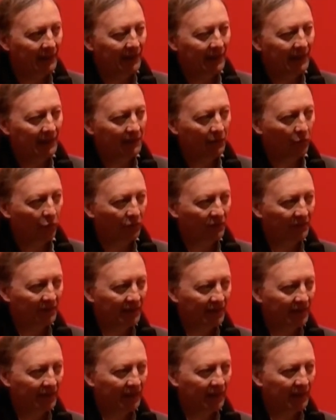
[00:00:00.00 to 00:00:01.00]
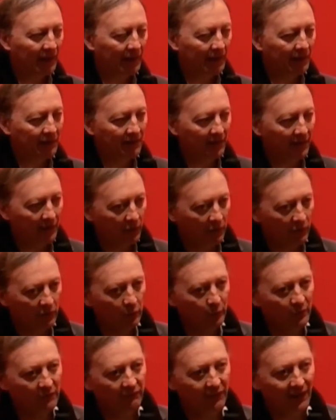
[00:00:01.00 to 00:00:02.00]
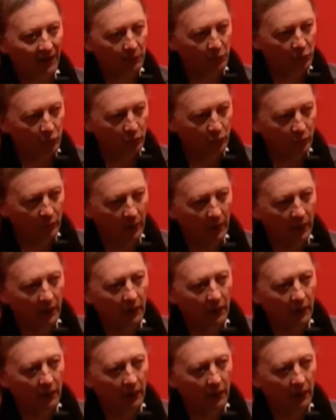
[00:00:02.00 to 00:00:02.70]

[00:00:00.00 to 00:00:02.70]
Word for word: and Honegger, in dialogue with Ramuz,